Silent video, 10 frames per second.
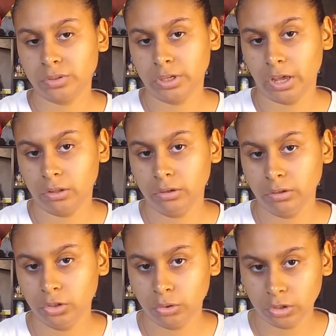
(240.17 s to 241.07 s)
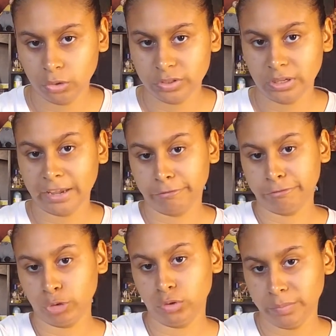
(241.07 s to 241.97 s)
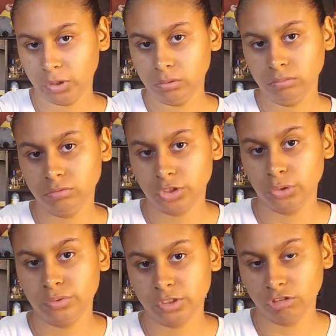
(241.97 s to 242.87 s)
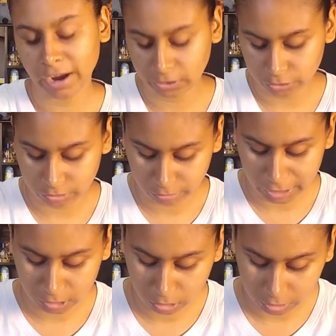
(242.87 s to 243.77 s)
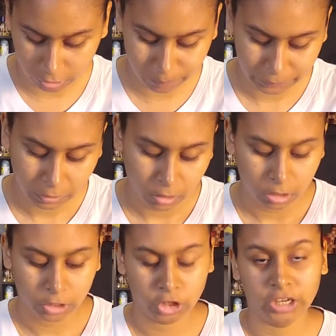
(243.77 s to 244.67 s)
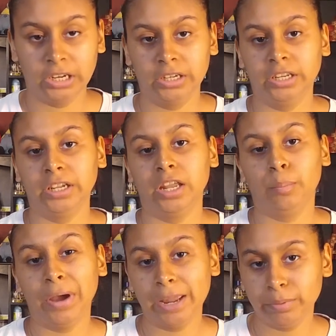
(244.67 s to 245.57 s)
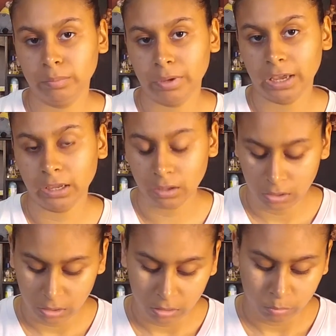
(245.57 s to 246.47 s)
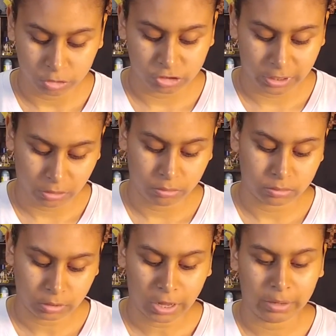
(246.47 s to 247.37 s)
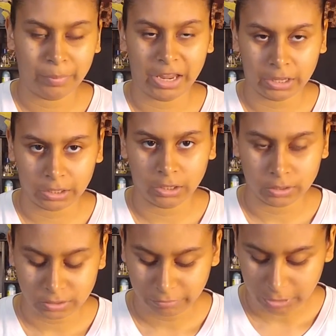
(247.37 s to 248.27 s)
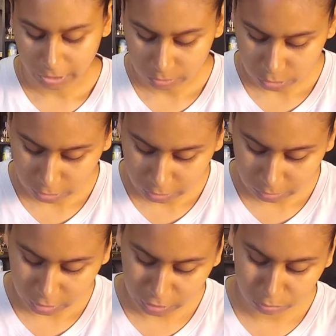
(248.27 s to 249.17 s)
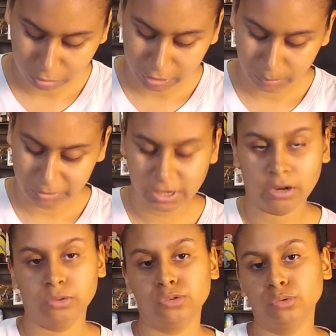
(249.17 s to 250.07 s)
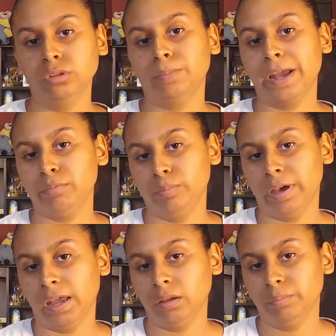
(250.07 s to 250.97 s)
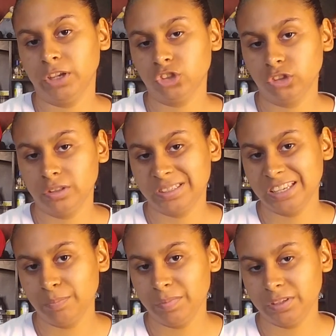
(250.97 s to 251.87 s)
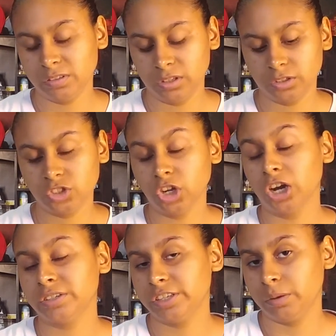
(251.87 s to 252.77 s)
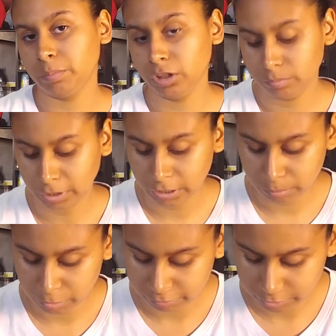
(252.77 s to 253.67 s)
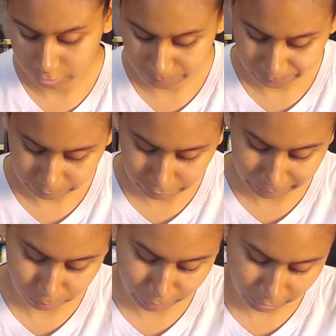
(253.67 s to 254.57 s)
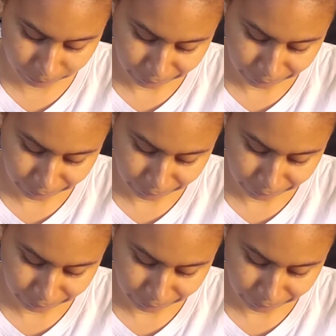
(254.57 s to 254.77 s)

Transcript: together, you could use it like a food mill to use the grinder to grind it all up. Then you're going to need to get a piping bag, which they use a lot in baking and stuff like that. So you need to run the potatoes through the piping bag. Make sure the tip is a star tip on the bottom of the piping bag.